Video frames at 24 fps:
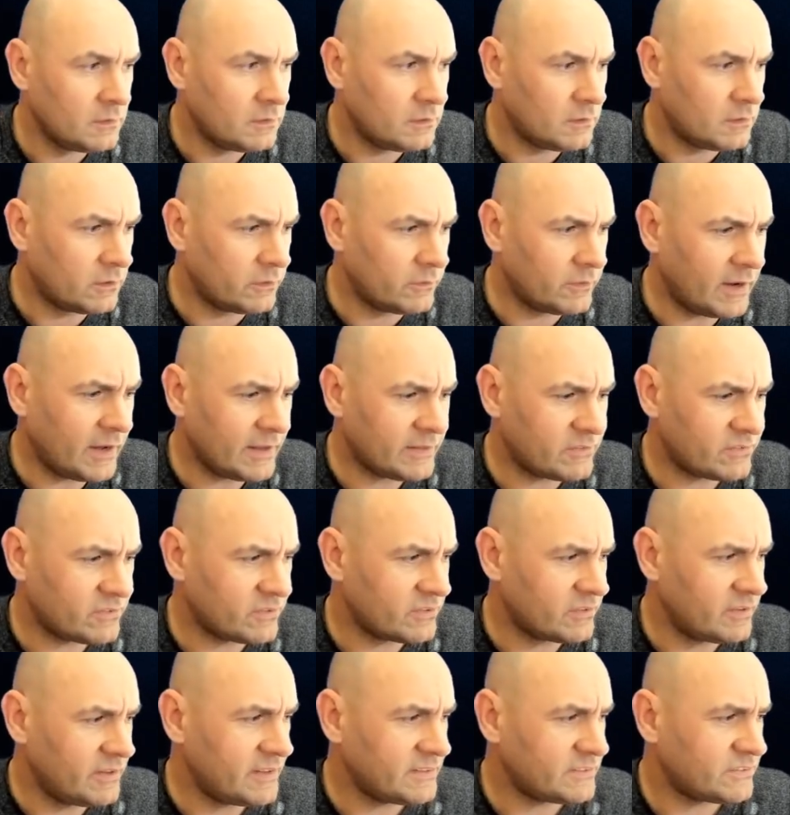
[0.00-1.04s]
All right,
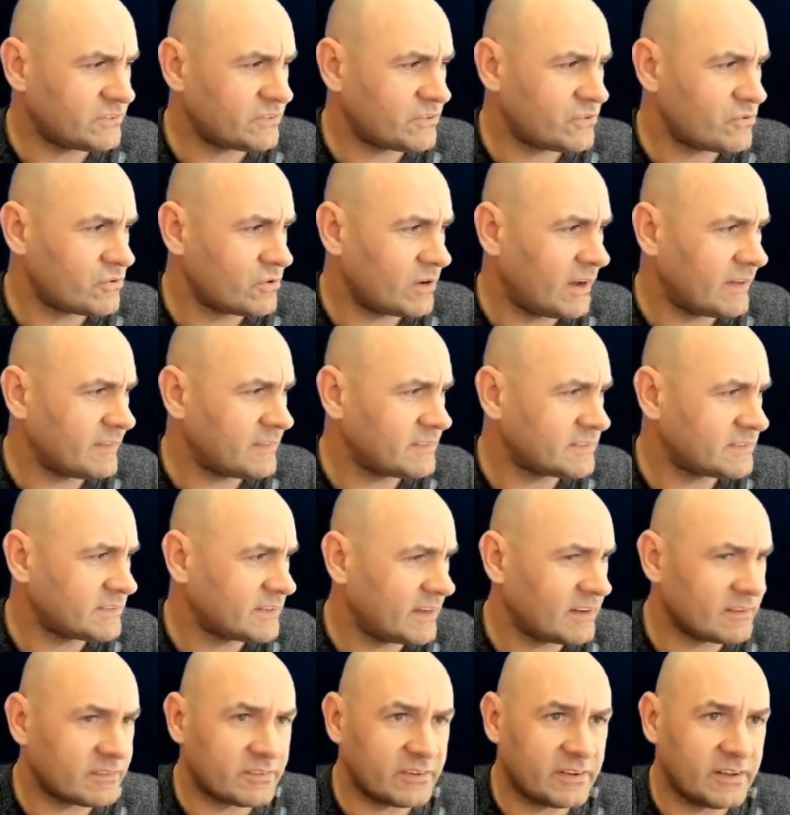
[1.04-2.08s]
let's try this
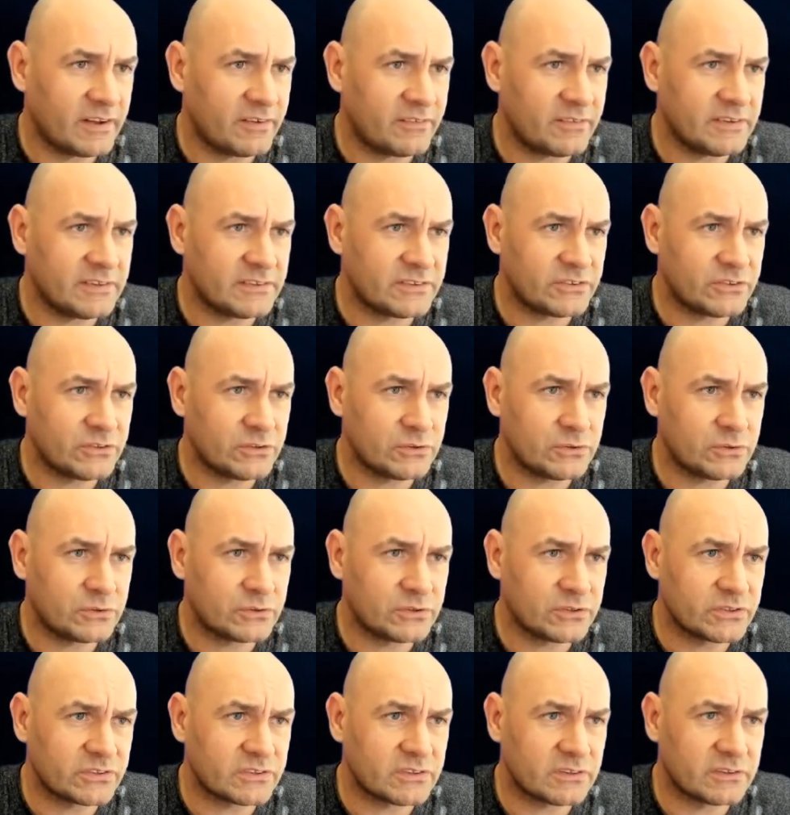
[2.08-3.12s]
out. Here is your
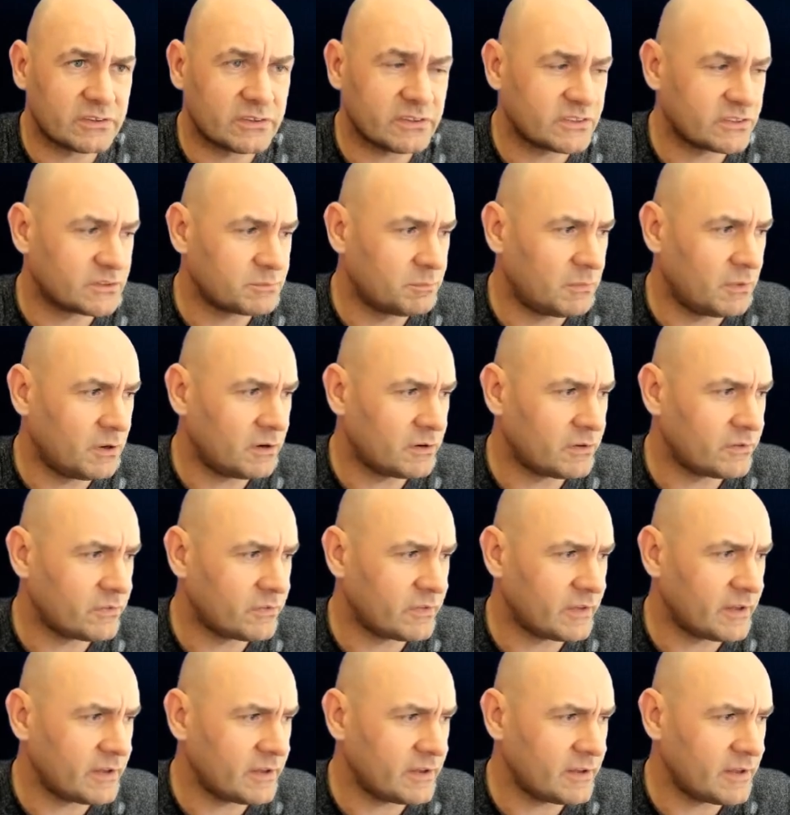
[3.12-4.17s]
crystal disk mark
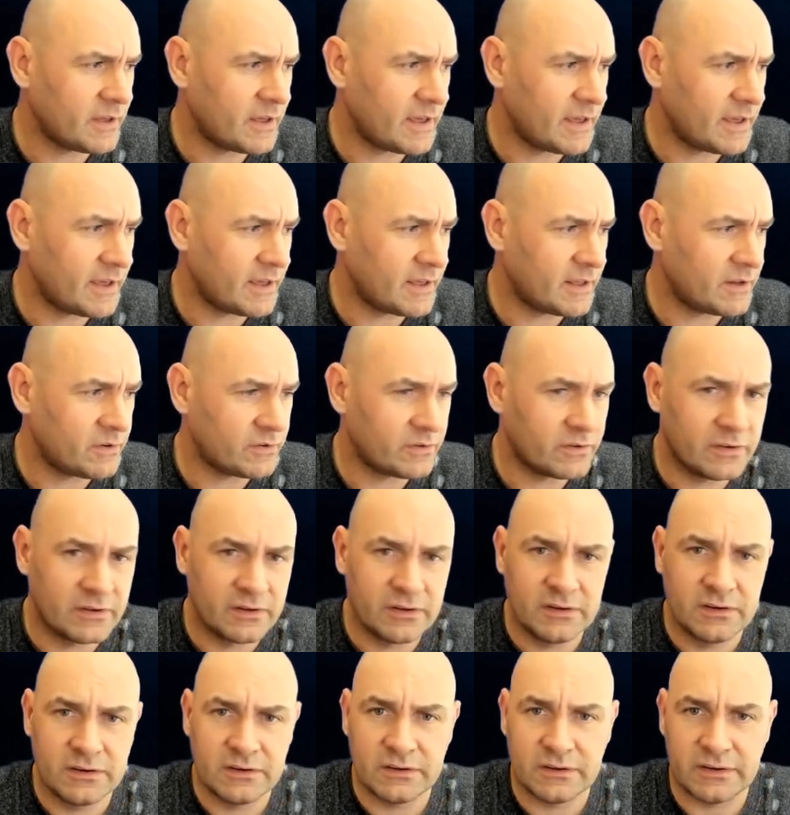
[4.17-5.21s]
thing, and
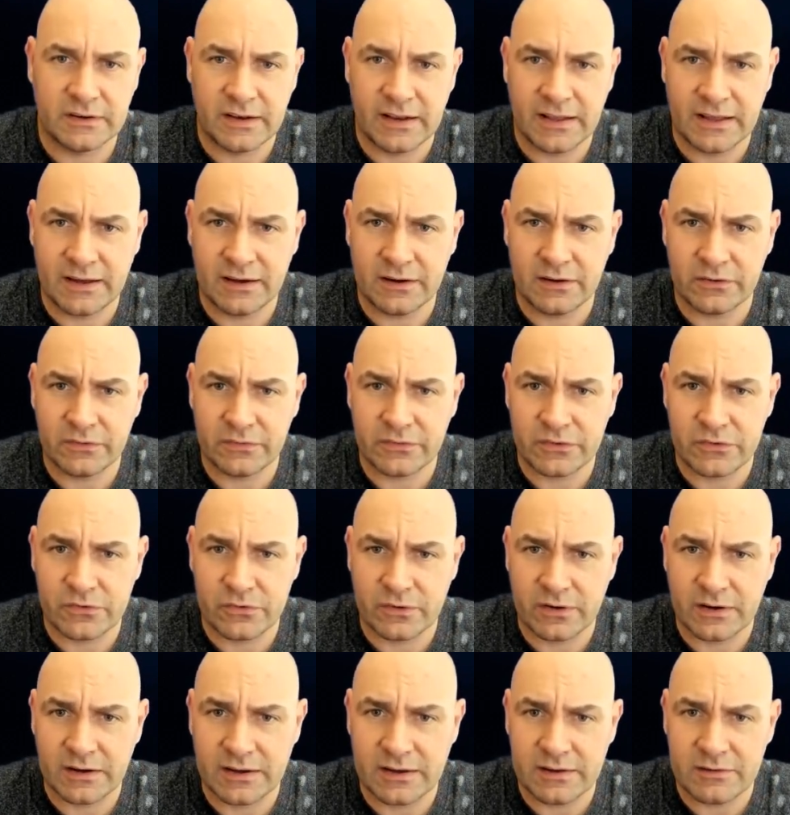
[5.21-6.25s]
now the
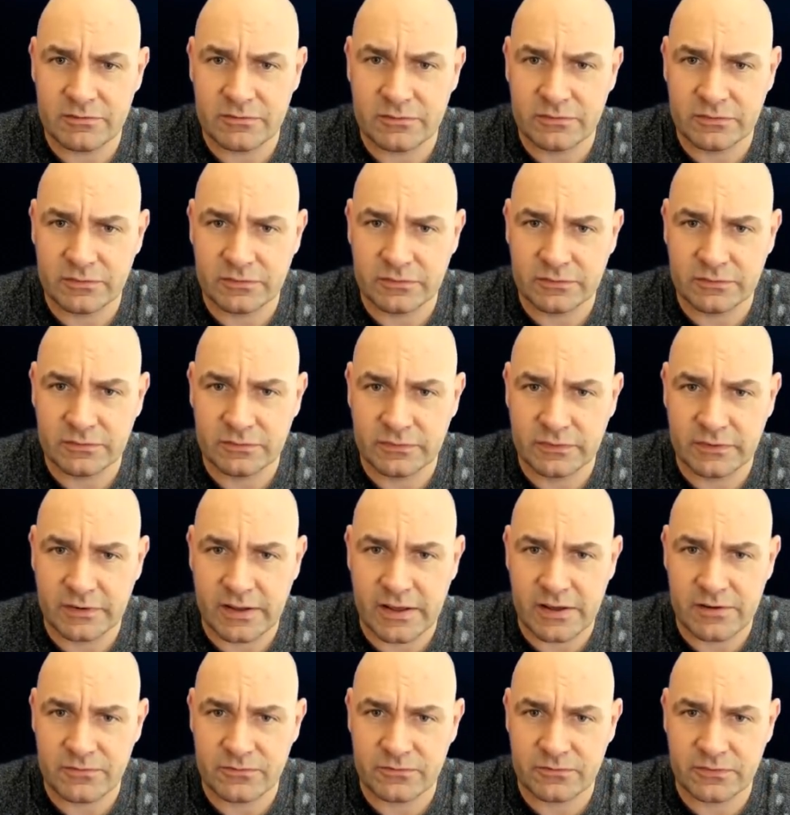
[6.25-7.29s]
drive.
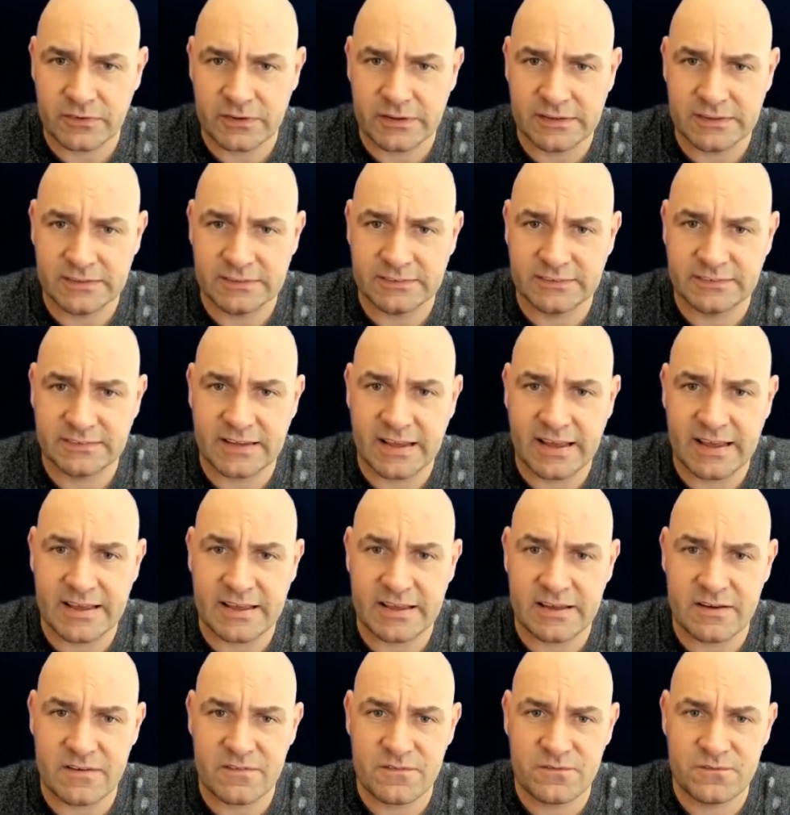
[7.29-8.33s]
F is
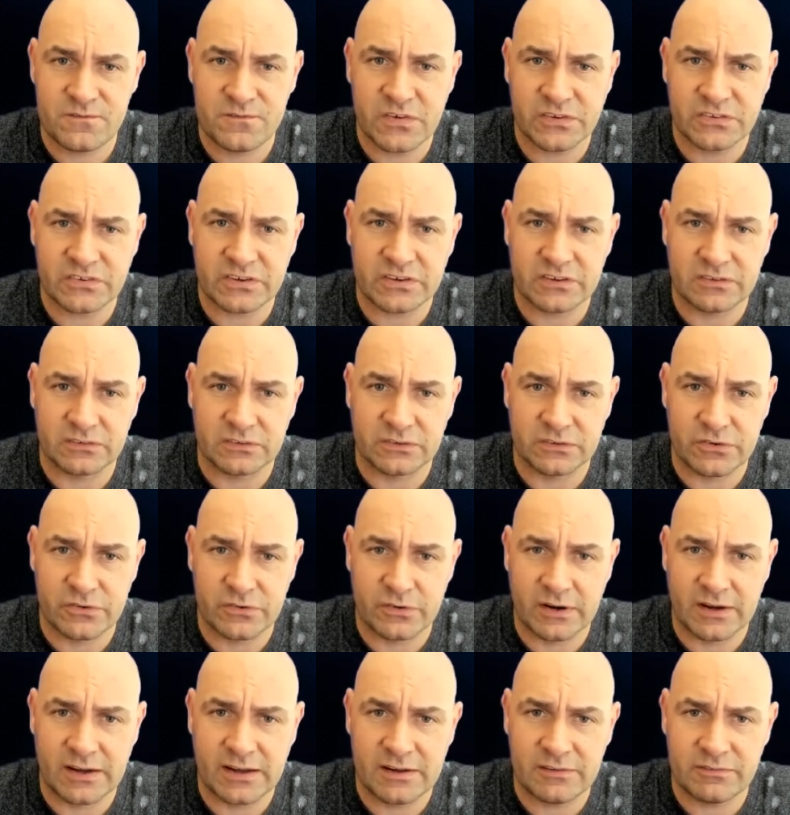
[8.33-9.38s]
a physical
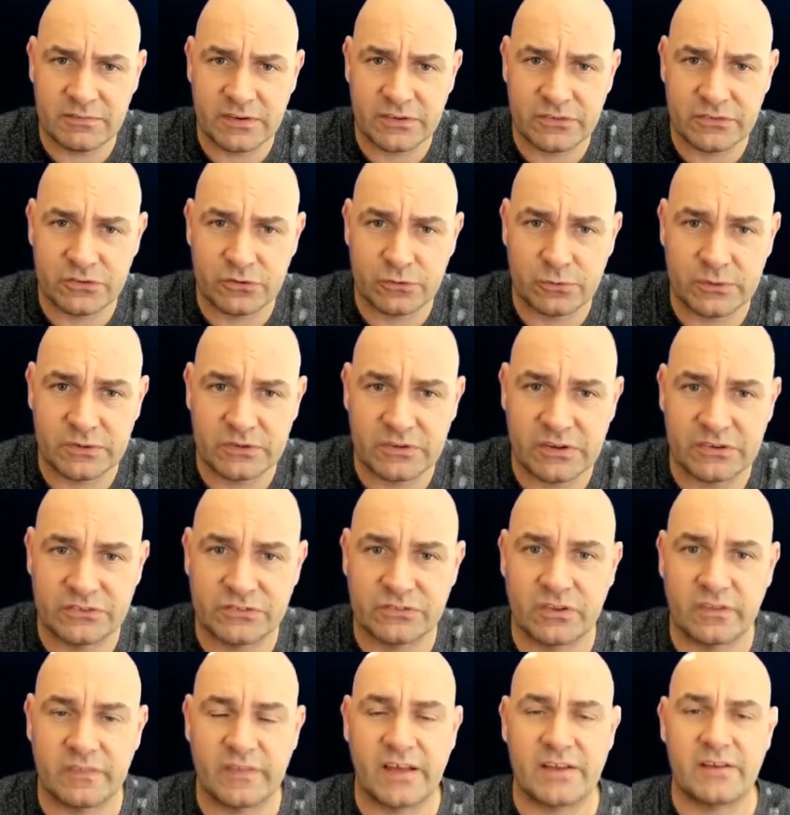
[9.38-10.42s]
drive. Let's do a
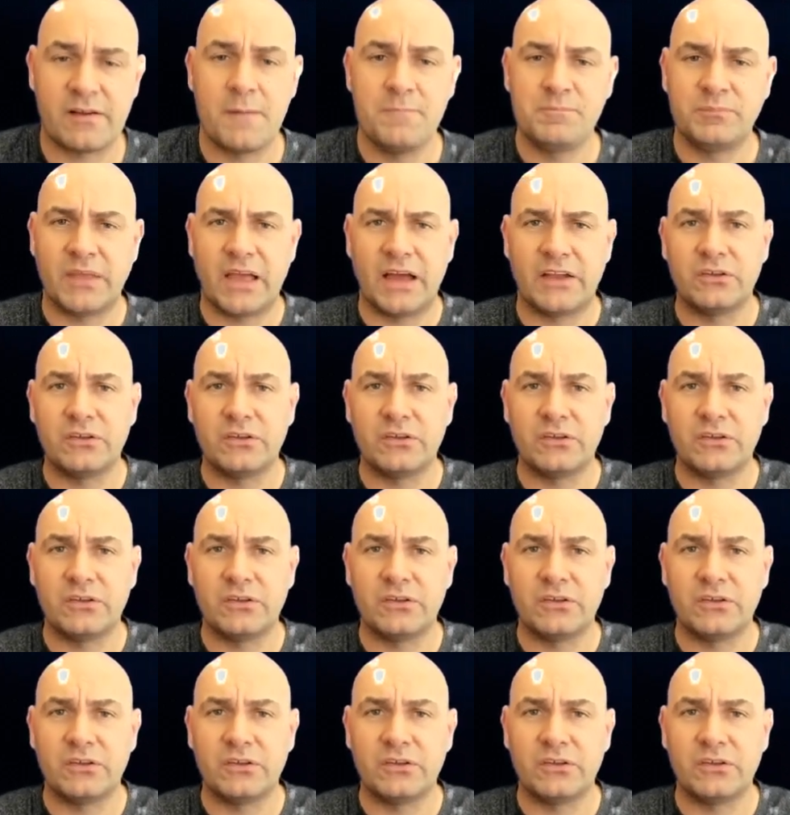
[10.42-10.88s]
test on that. And